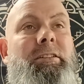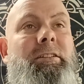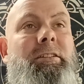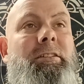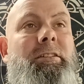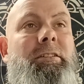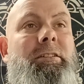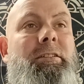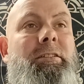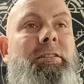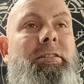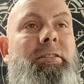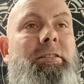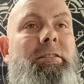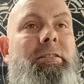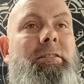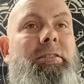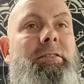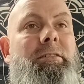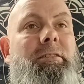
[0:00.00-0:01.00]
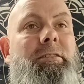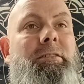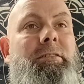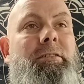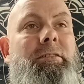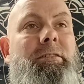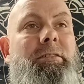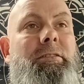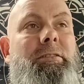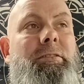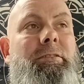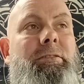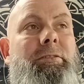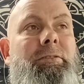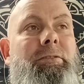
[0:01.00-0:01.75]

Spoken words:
Nobody speaks.